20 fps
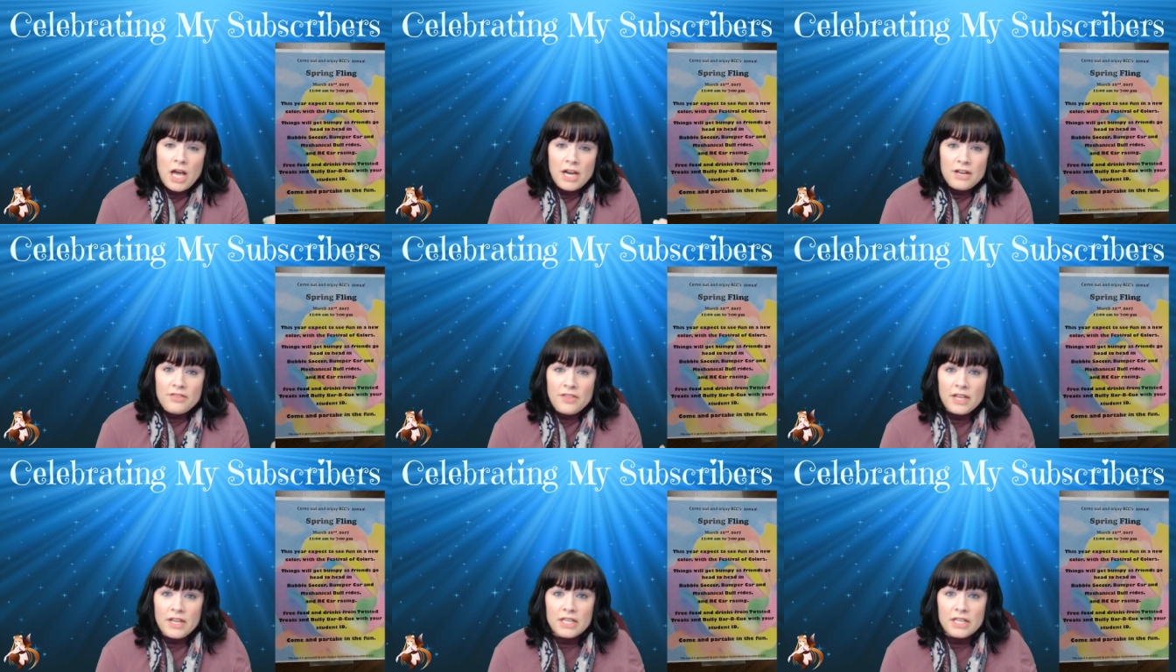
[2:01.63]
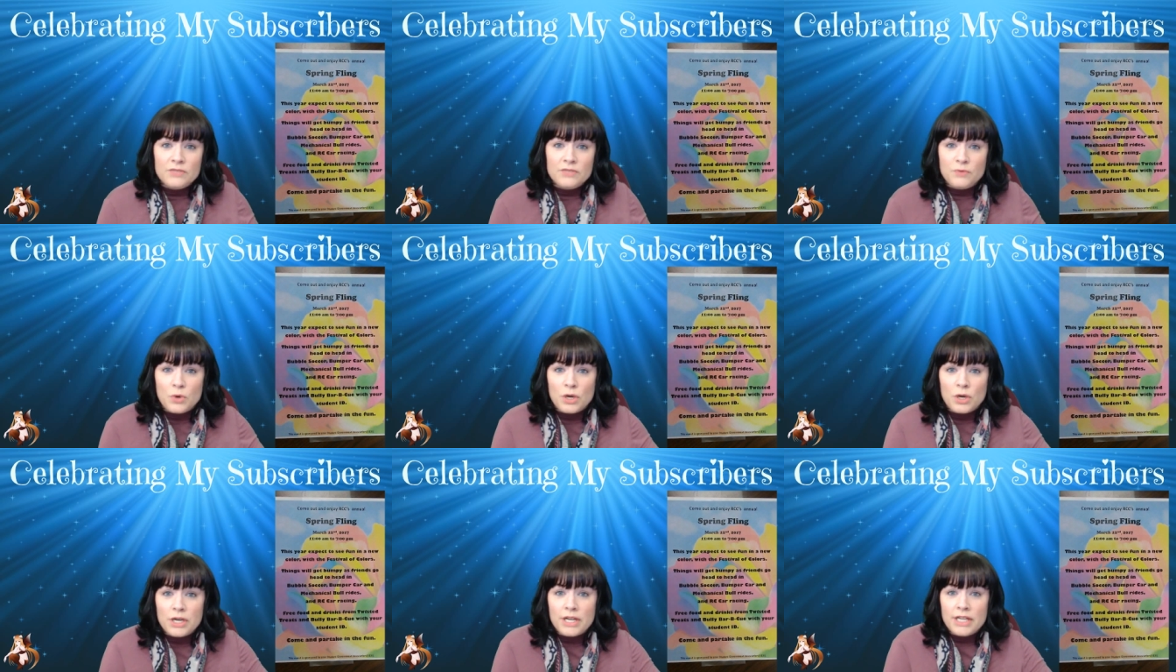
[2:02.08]
of things
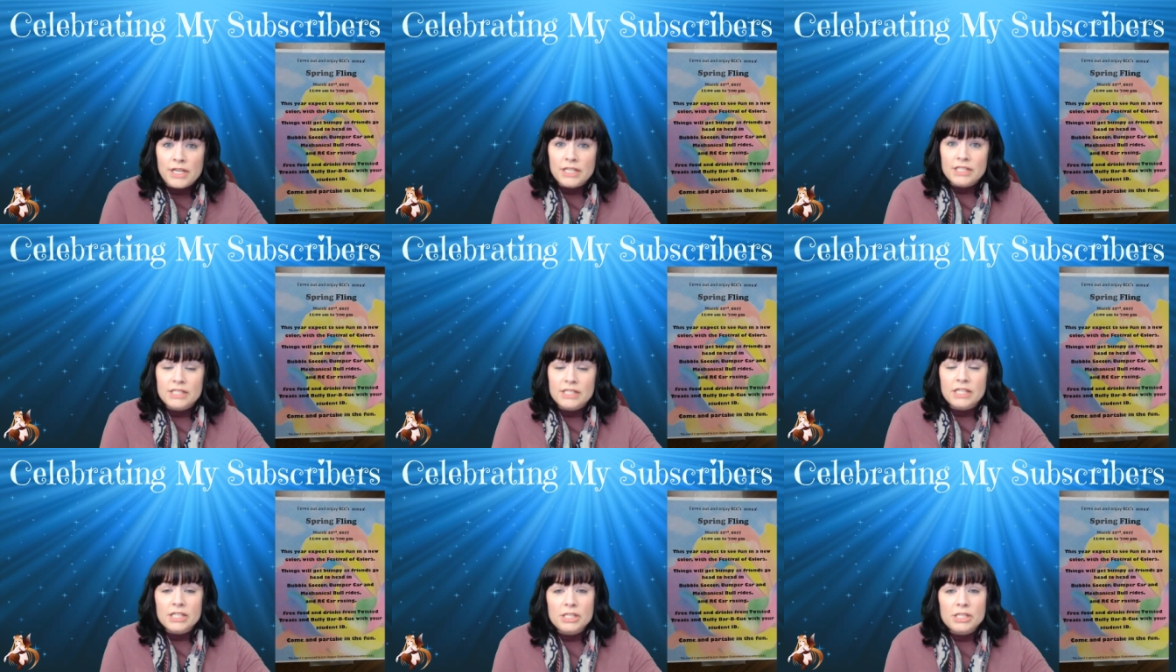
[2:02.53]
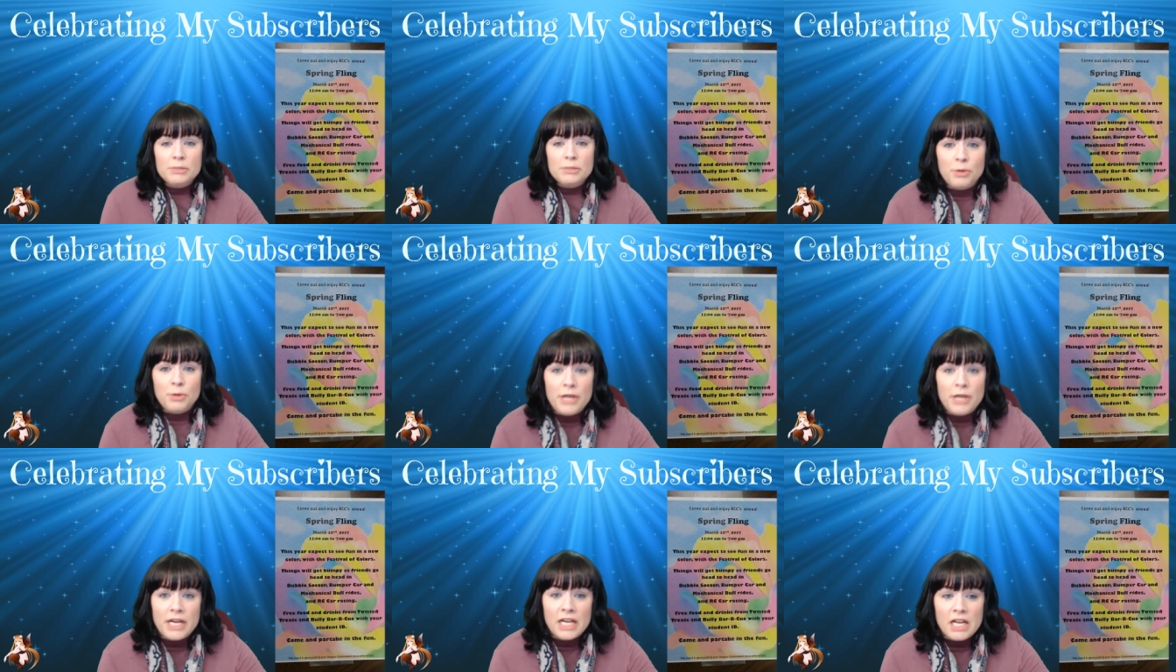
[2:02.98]
for his
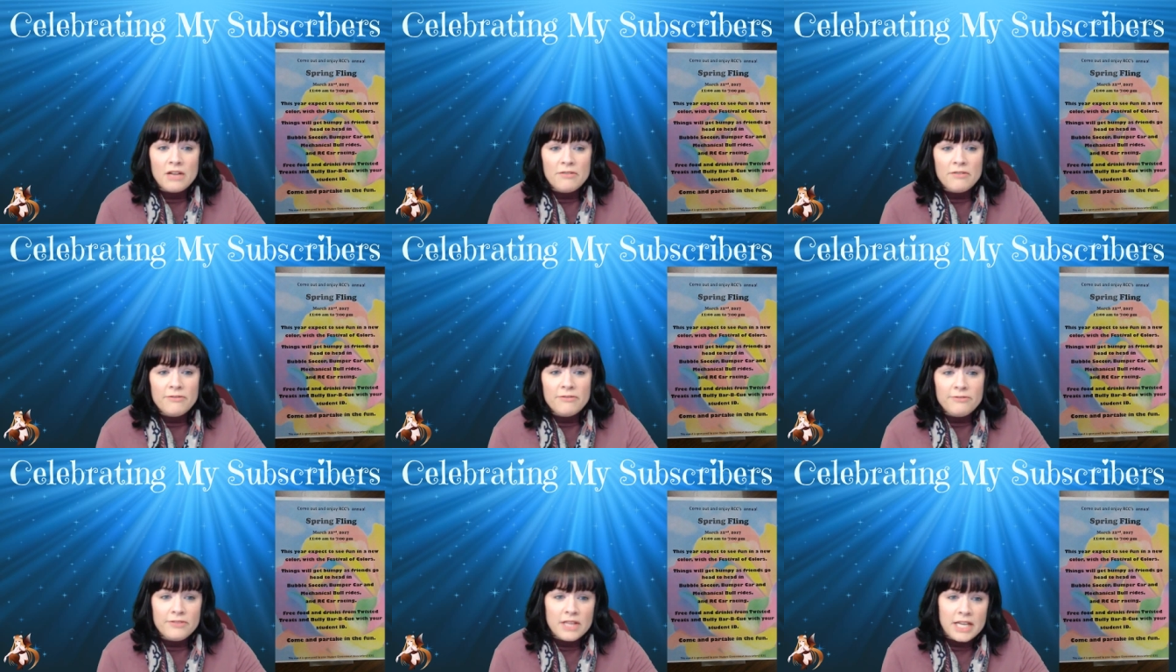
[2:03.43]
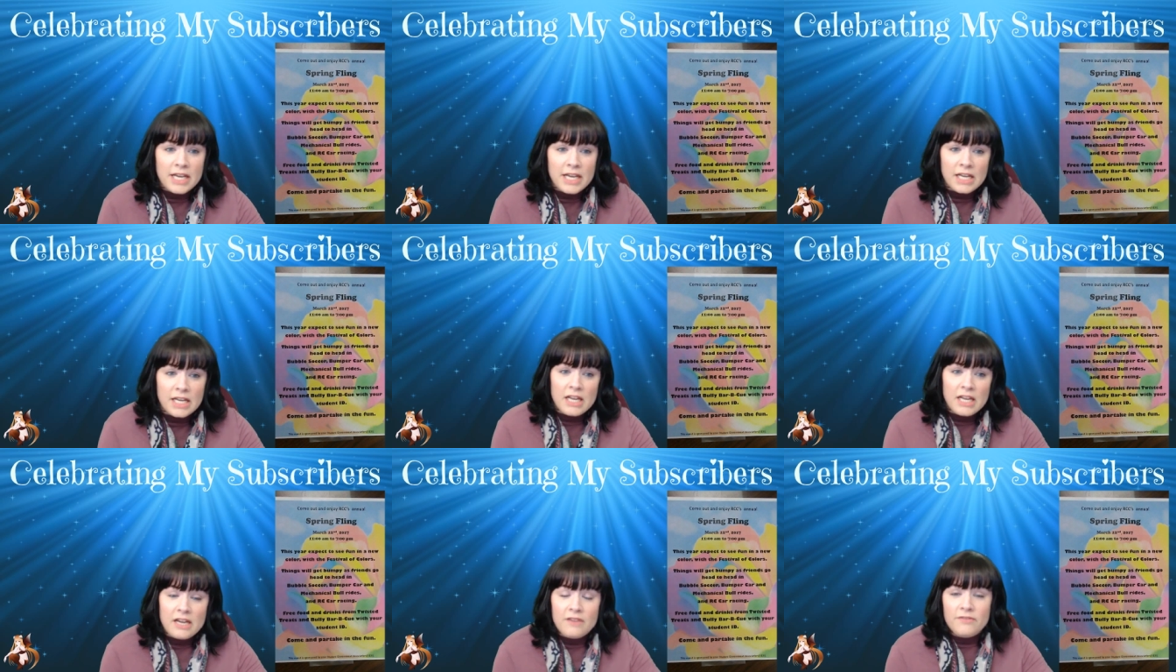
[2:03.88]
spring fling
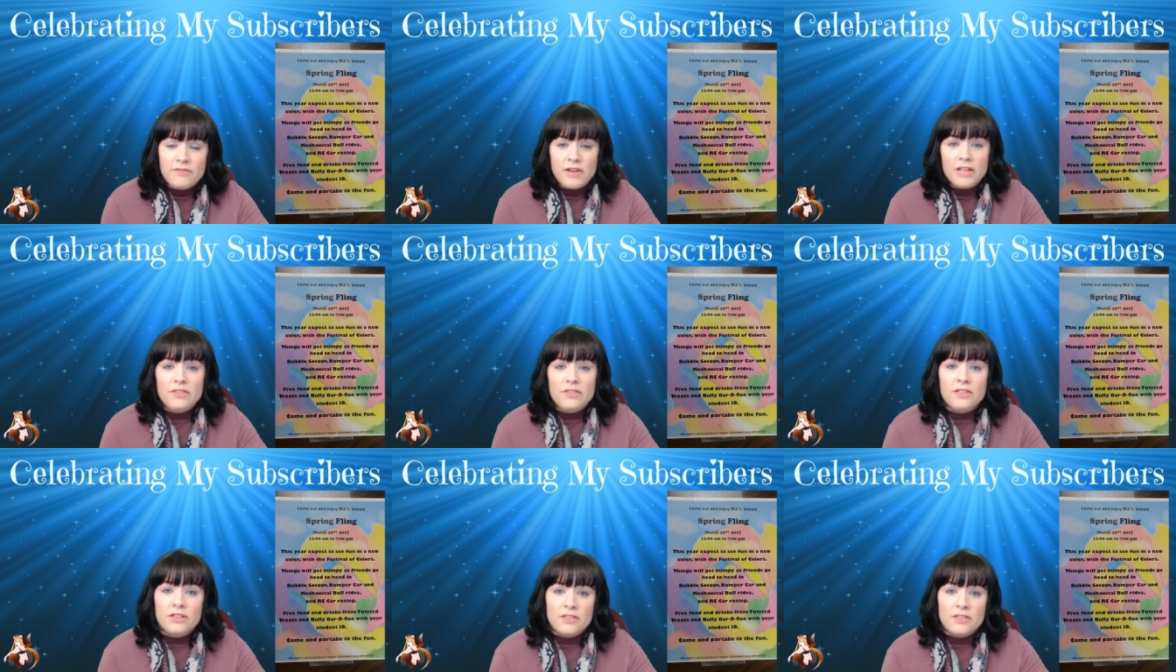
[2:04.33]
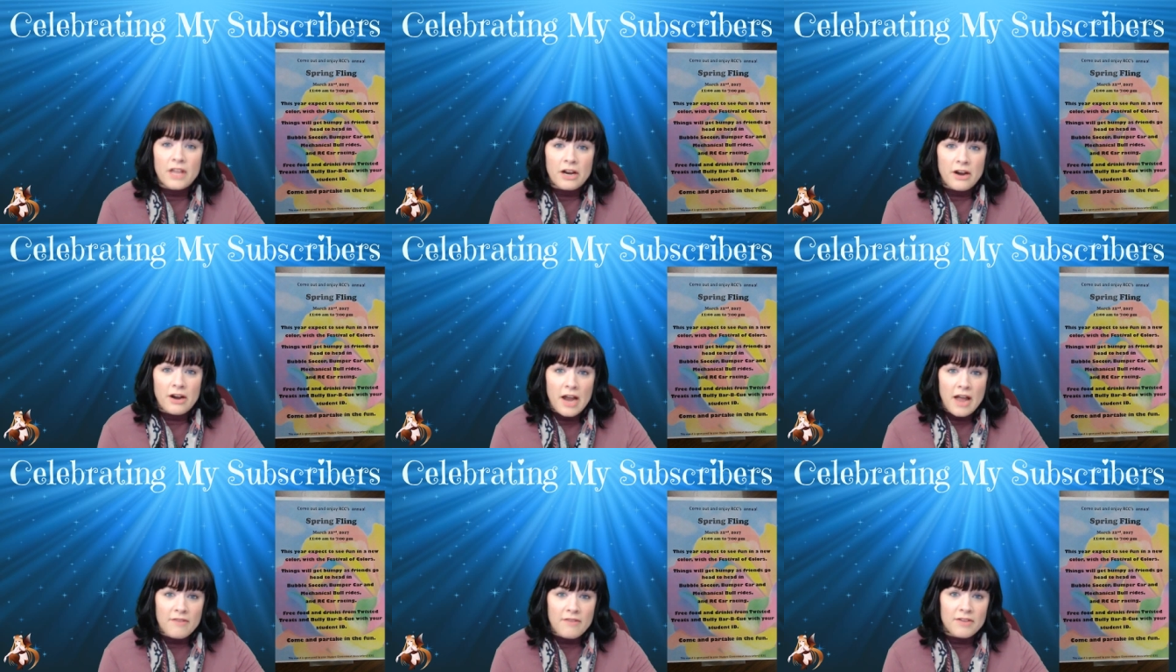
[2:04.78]
event that they are
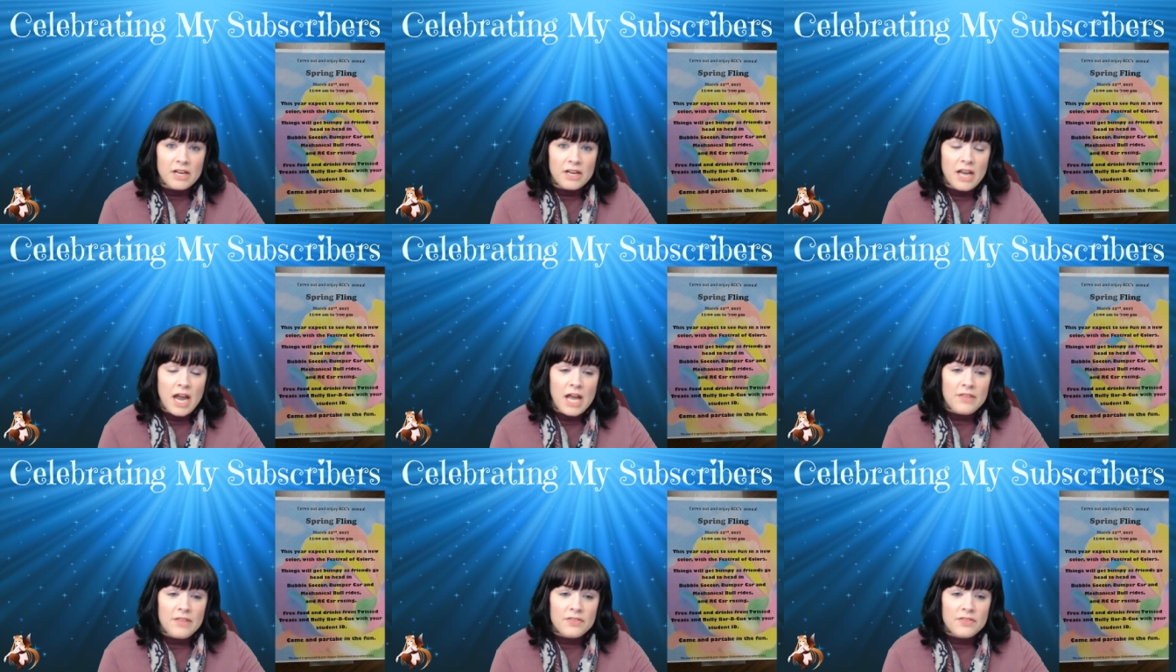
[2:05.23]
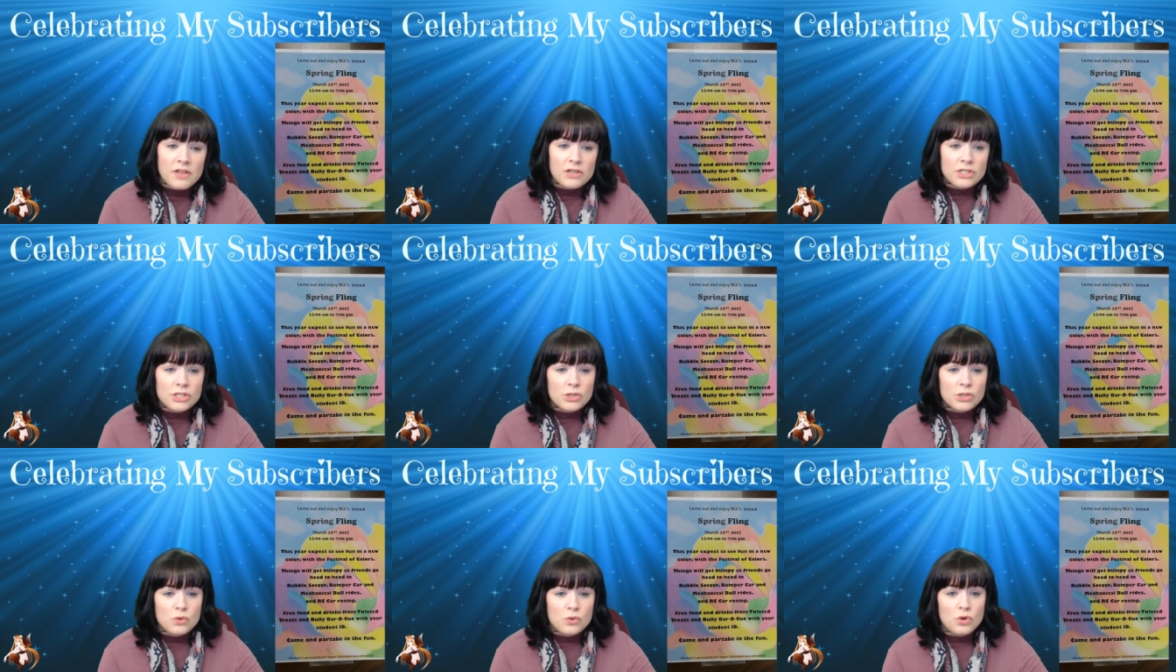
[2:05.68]
having at their
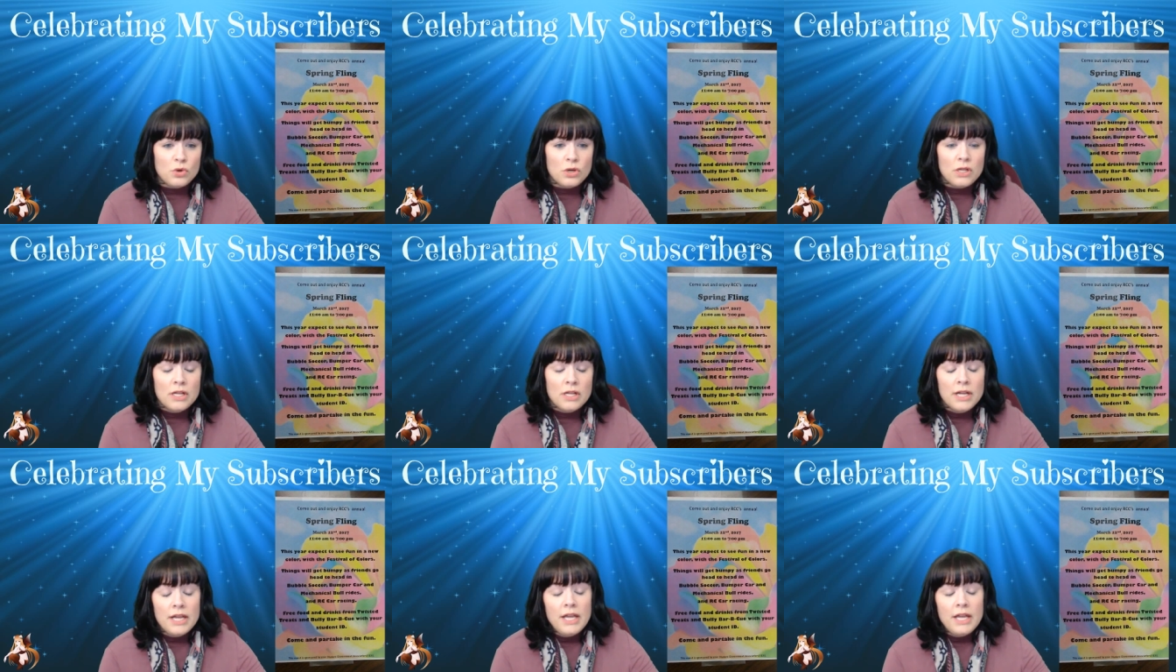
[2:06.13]
school.